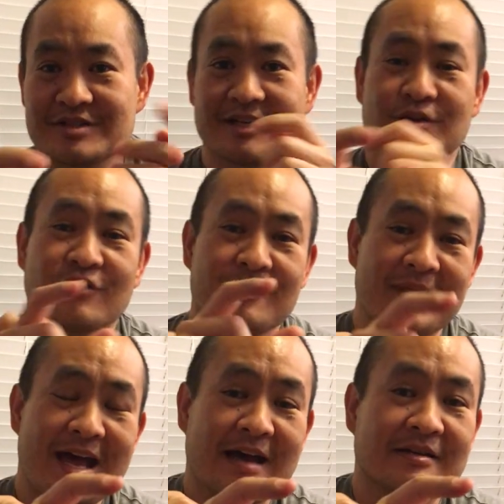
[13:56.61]
I can go from
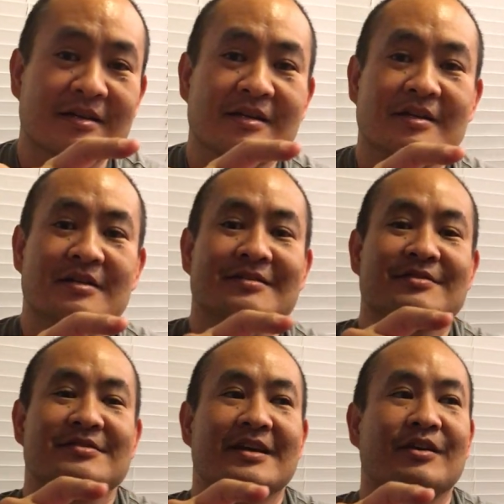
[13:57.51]
that
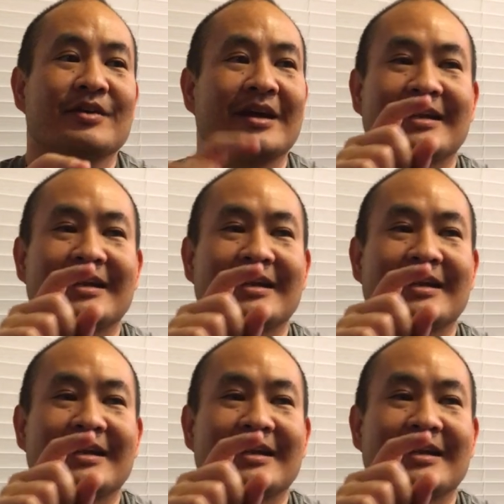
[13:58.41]
to say, okay,